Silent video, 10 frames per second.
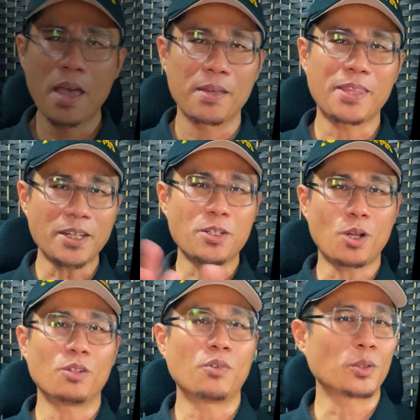That is
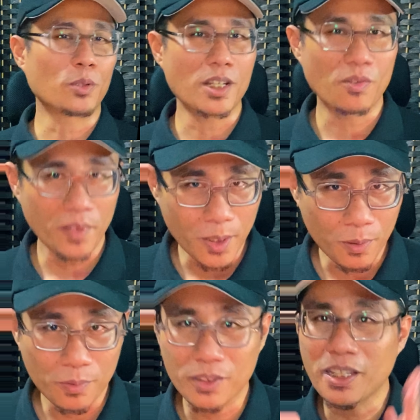all for today's
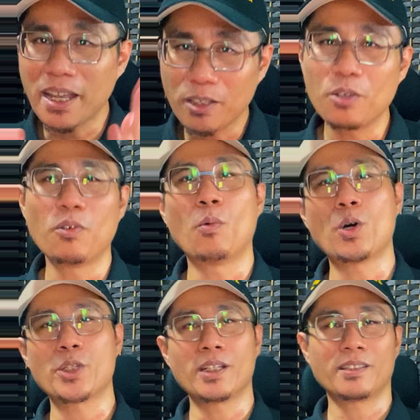video. Thank you for
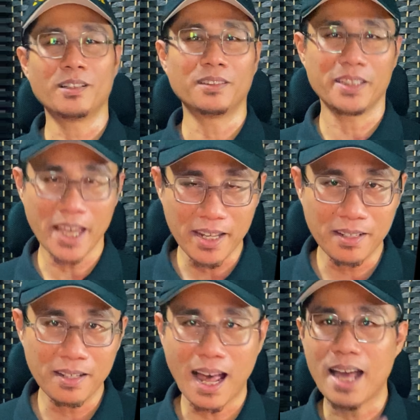watching till the
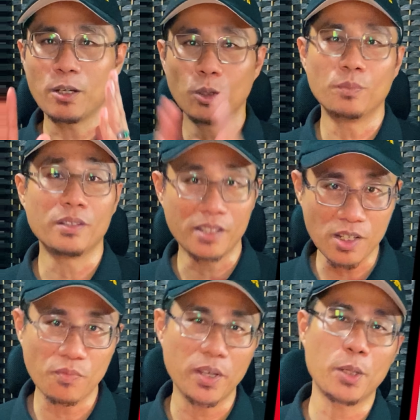end. I hope this
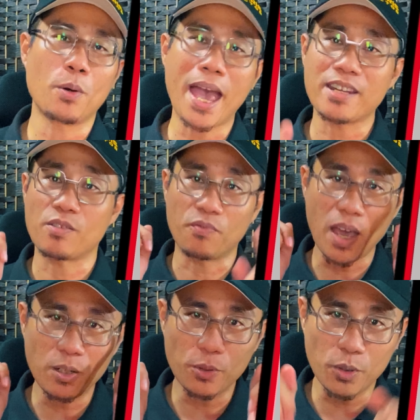video adds
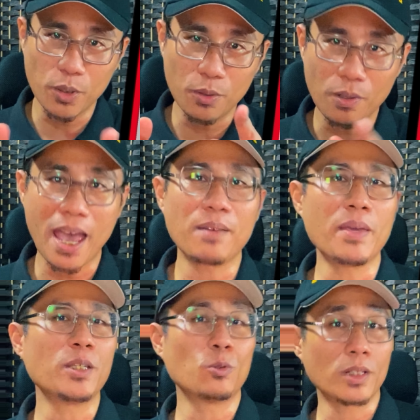value to you and may
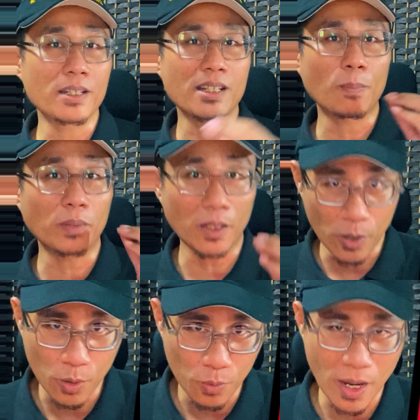you learn something
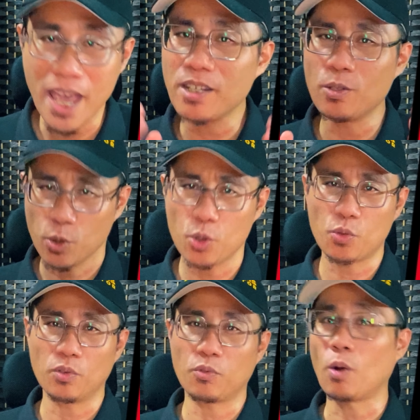new and
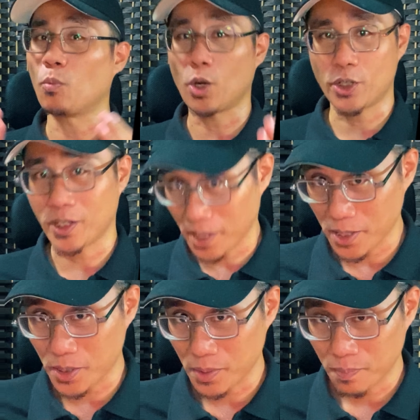useful from watching
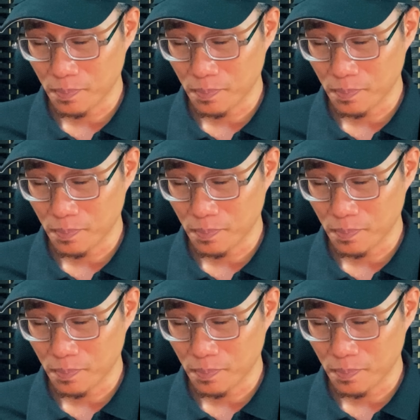this.